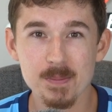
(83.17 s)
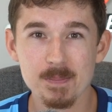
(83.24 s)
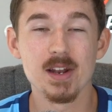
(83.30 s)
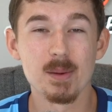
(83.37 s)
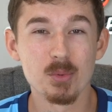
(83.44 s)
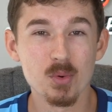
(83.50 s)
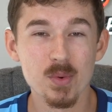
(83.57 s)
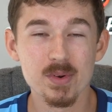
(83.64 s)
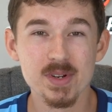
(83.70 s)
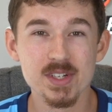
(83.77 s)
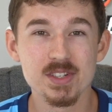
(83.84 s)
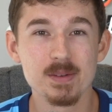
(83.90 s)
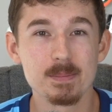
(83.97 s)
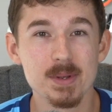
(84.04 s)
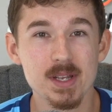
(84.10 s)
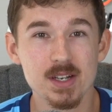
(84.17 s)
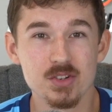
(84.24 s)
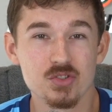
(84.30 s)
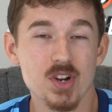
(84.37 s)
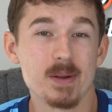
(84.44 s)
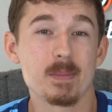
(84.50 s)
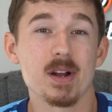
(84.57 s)
The number one reason being
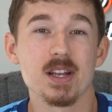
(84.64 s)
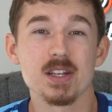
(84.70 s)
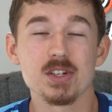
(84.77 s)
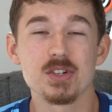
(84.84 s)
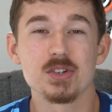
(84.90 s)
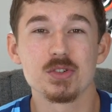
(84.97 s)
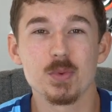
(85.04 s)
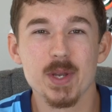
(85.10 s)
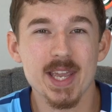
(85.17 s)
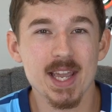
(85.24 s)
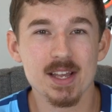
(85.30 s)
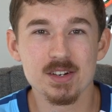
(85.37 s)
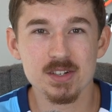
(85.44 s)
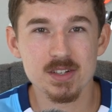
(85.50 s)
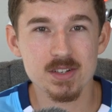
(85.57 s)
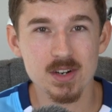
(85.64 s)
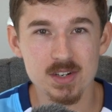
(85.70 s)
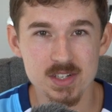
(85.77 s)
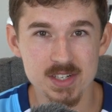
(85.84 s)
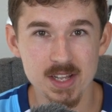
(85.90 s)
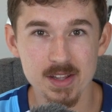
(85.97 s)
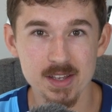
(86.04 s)
trademark issues. We can't just
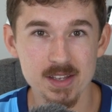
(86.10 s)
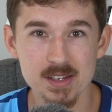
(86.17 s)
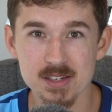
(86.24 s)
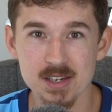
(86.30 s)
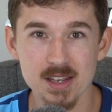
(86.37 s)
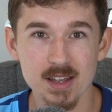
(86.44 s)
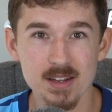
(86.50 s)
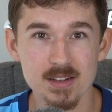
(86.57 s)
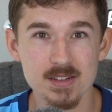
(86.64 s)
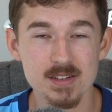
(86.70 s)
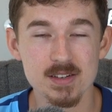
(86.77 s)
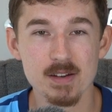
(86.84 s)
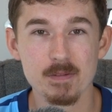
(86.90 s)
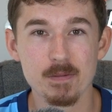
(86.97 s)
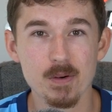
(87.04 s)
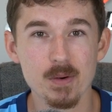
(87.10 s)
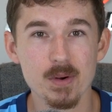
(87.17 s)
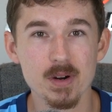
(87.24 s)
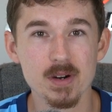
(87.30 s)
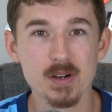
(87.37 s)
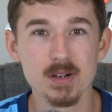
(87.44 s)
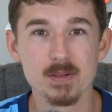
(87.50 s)
start selling these kits
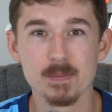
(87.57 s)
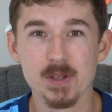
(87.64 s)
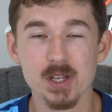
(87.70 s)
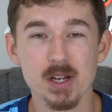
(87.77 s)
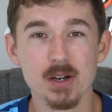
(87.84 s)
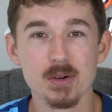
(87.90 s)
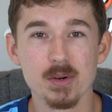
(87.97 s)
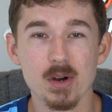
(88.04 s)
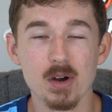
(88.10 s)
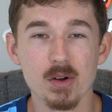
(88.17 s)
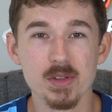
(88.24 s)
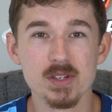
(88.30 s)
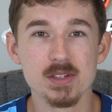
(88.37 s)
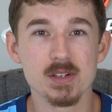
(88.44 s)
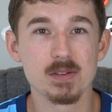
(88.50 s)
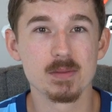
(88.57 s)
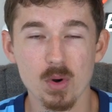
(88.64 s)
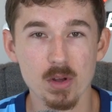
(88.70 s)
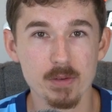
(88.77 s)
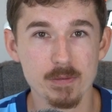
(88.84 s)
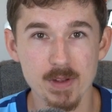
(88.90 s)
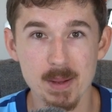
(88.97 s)
for, all these
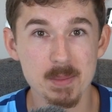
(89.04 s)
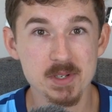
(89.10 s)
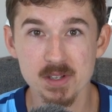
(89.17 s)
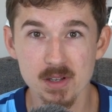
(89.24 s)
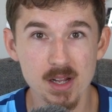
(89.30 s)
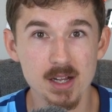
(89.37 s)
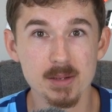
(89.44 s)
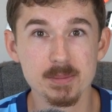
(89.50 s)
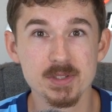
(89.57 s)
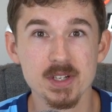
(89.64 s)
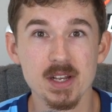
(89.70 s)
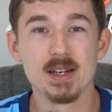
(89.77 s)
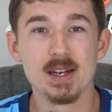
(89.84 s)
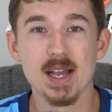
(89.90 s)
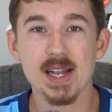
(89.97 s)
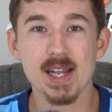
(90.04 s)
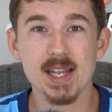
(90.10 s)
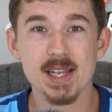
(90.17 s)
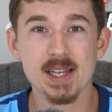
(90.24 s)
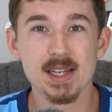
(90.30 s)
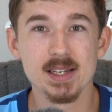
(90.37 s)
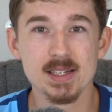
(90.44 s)
world famous clubs,
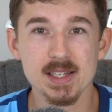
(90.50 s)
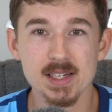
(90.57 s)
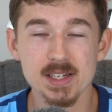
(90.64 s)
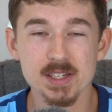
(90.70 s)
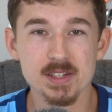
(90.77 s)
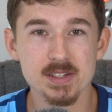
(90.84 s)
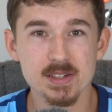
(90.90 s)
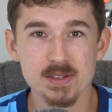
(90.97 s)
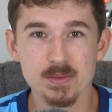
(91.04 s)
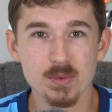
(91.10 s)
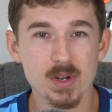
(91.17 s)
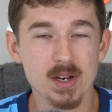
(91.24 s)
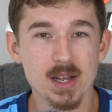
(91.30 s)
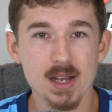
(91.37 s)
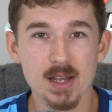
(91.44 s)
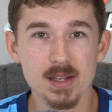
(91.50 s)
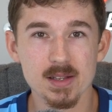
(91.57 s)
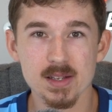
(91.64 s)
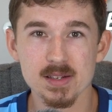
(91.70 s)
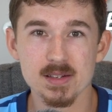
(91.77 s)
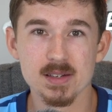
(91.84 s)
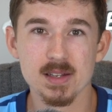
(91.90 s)
Nike, Adidas, whatnot,
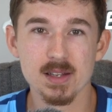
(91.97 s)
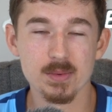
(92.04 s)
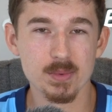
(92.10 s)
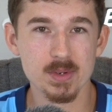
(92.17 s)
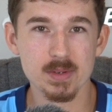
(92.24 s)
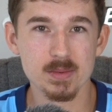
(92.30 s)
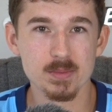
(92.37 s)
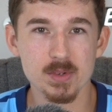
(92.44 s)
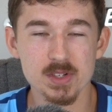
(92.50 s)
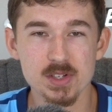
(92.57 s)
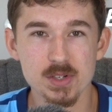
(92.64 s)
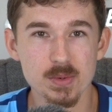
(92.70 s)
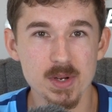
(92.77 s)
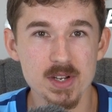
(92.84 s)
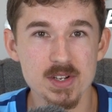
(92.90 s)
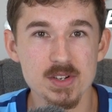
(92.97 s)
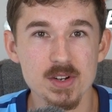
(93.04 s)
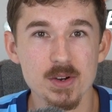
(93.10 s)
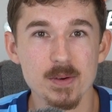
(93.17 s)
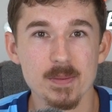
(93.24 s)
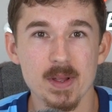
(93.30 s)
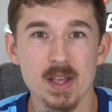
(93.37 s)
that would sue us.
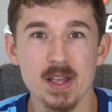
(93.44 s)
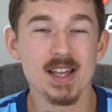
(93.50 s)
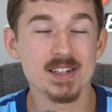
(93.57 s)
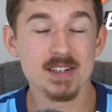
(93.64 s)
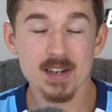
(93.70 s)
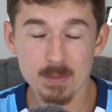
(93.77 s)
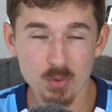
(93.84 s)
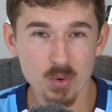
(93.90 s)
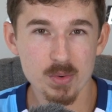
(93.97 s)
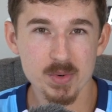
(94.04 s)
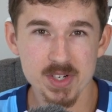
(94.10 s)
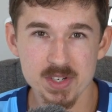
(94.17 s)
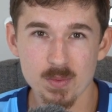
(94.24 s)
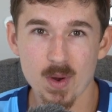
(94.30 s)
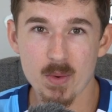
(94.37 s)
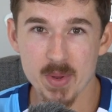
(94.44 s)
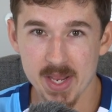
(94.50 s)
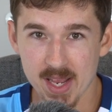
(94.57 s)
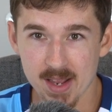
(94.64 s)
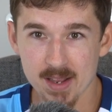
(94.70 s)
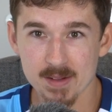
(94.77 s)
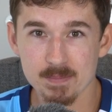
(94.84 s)
So that's the number one reason why we
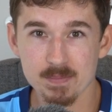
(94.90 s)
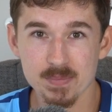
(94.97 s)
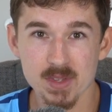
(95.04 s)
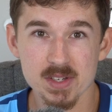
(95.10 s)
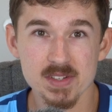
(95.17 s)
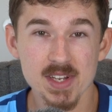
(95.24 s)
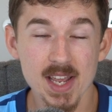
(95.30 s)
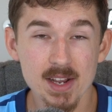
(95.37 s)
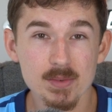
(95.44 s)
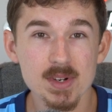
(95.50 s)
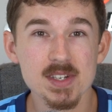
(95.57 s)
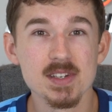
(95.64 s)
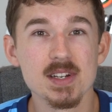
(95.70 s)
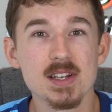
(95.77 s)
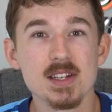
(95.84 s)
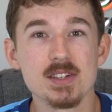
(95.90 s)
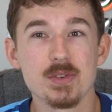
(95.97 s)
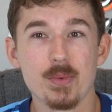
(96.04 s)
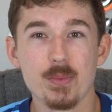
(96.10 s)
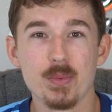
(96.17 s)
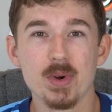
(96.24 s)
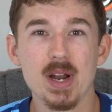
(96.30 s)
can't. The second reason is
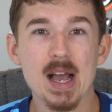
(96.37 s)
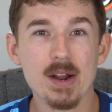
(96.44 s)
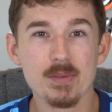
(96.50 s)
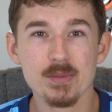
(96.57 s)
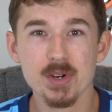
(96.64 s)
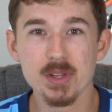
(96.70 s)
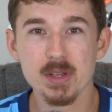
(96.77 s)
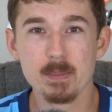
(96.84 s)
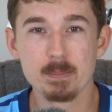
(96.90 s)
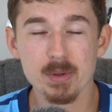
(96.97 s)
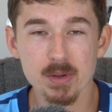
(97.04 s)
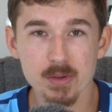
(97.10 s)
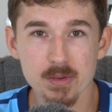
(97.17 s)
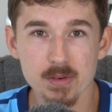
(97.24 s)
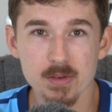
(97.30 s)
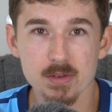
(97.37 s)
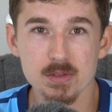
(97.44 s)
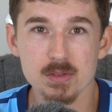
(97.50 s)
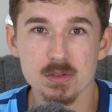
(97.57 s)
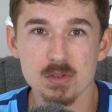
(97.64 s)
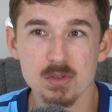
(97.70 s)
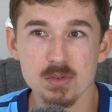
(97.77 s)
we're not really built
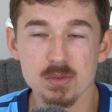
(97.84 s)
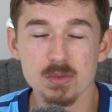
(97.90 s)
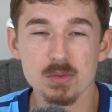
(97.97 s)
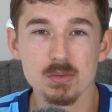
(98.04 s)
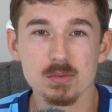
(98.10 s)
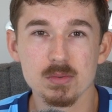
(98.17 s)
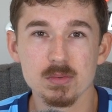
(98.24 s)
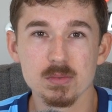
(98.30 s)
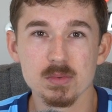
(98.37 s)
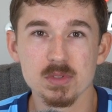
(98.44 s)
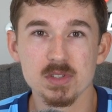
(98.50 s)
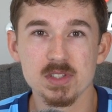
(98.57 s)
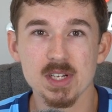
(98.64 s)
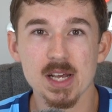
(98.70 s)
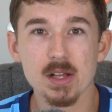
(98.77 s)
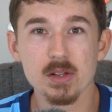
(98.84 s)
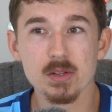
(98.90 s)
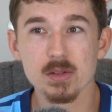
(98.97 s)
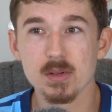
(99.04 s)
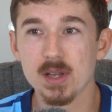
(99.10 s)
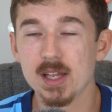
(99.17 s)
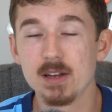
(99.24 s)
to
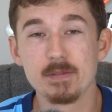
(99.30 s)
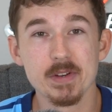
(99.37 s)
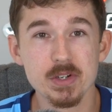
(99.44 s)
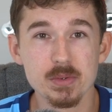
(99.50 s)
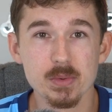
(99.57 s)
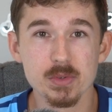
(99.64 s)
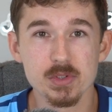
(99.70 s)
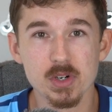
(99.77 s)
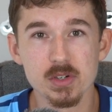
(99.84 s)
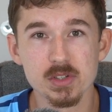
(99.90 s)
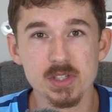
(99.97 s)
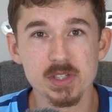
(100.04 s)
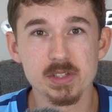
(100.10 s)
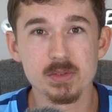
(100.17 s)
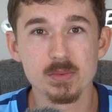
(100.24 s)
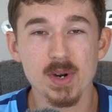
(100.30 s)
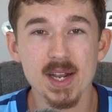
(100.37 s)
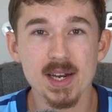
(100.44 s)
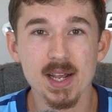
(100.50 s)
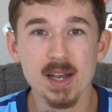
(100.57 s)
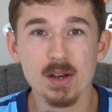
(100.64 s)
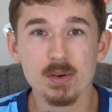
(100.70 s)
sell individual jerseys.
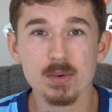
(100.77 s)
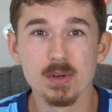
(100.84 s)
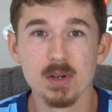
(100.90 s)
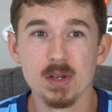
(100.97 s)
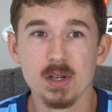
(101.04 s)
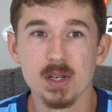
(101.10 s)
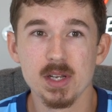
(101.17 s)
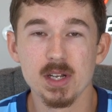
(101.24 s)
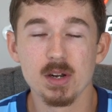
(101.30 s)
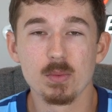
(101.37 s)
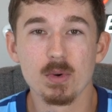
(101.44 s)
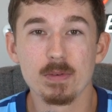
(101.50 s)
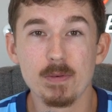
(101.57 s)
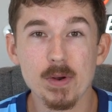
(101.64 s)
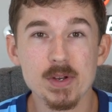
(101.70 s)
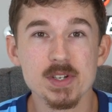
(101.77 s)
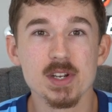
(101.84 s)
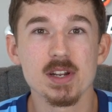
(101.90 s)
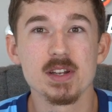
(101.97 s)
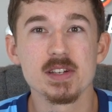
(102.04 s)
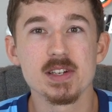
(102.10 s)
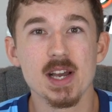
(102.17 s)
Right now, we're focused
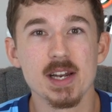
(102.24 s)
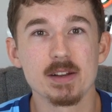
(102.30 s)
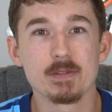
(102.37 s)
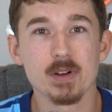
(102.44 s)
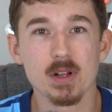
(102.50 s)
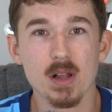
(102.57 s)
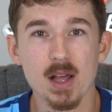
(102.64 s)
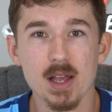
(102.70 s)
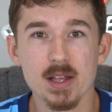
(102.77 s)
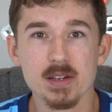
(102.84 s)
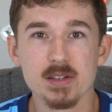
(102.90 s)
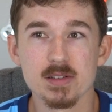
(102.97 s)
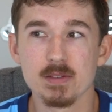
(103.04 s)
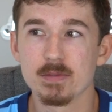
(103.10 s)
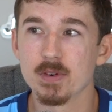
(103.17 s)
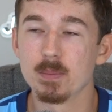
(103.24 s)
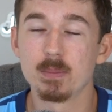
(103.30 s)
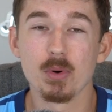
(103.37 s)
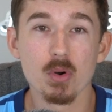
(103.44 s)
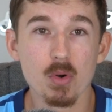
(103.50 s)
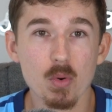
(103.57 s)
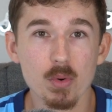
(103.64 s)
on designing for clients, for
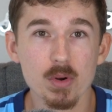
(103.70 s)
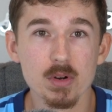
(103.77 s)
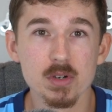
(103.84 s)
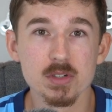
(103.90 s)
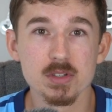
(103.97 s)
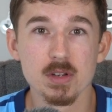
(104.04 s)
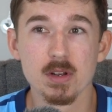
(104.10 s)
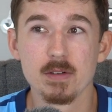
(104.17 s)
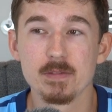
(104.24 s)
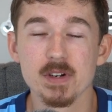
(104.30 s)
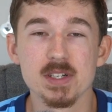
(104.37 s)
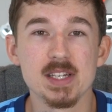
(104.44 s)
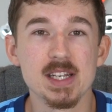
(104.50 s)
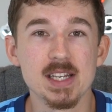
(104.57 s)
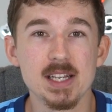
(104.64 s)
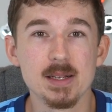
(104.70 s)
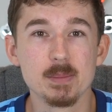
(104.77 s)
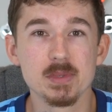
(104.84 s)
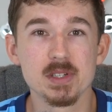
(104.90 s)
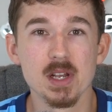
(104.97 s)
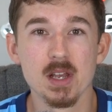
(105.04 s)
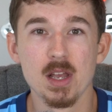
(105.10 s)
bulk orders, for
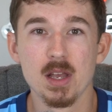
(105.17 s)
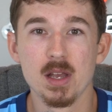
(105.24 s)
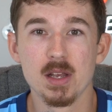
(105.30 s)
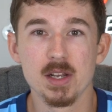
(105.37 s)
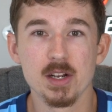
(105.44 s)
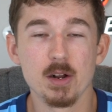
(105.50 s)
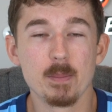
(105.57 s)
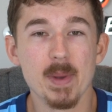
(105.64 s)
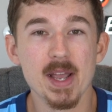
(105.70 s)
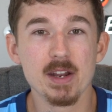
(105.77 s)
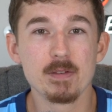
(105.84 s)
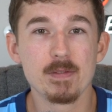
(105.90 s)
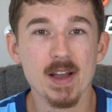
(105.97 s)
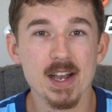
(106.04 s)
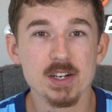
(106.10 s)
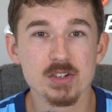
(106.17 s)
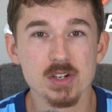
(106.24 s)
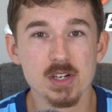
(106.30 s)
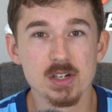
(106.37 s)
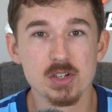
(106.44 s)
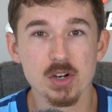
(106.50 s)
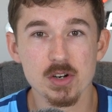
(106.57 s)
teams,
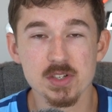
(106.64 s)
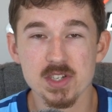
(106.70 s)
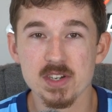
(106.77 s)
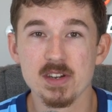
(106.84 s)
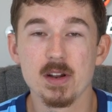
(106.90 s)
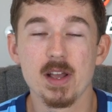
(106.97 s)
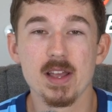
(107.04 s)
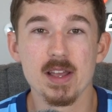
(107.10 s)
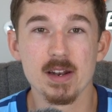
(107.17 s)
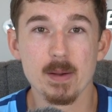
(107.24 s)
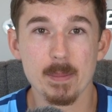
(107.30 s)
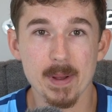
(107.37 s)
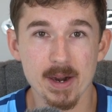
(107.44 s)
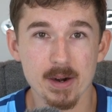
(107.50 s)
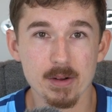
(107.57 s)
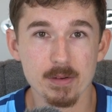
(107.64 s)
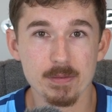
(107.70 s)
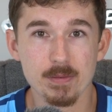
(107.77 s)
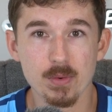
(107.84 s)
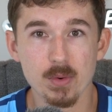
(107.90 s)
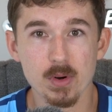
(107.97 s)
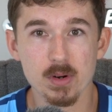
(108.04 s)
manufacturing jerseys and apparel
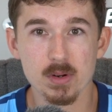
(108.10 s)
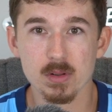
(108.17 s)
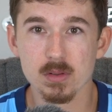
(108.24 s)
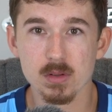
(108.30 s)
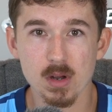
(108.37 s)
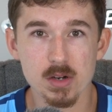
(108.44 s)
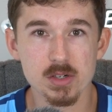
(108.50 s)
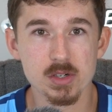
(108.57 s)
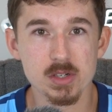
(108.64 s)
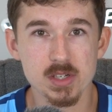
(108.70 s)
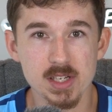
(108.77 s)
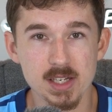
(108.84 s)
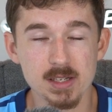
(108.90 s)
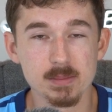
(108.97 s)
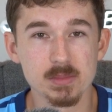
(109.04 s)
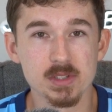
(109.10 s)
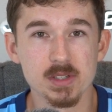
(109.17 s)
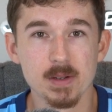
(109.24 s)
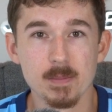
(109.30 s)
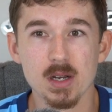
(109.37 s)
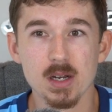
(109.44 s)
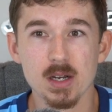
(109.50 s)
for larger teams.
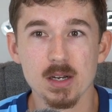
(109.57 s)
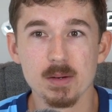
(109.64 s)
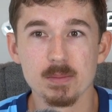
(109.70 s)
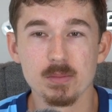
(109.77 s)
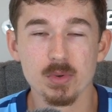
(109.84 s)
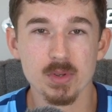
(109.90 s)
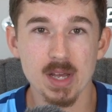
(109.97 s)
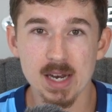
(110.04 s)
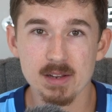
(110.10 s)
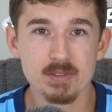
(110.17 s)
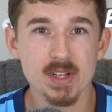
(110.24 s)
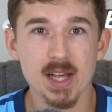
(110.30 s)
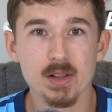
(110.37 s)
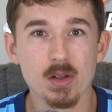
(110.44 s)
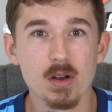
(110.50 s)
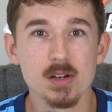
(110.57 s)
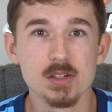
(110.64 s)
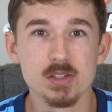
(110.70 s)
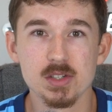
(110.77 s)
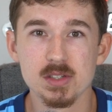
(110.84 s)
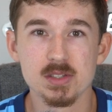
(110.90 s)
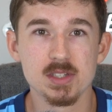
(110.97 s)
Well, not even that
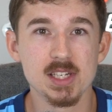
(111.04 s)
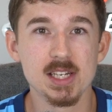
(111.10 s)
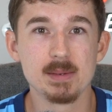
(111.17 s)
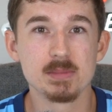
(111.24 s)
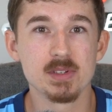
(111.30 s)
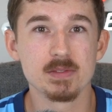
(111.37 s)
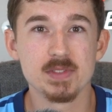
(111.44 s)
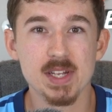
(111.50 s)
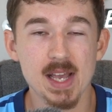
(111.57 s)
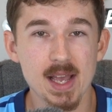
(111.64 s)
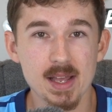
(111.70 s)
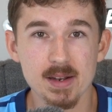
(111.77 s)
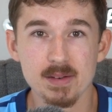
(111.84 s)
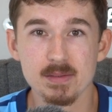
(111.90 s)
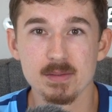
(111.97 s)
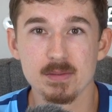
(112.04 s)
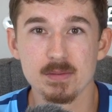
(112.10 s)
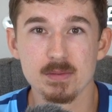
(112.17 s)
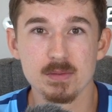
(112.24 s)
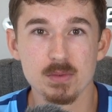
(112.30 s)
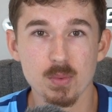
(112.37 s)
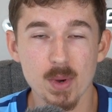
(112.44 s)
large, just teams of
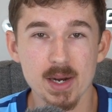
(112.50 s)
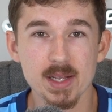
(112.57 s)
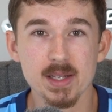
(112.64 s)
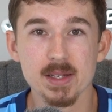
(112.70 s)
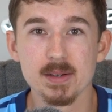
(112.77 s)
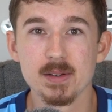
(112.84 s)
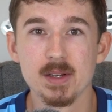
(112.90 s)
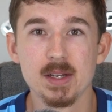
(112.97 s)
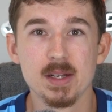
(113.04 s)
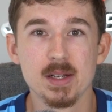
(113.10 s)
10, 20.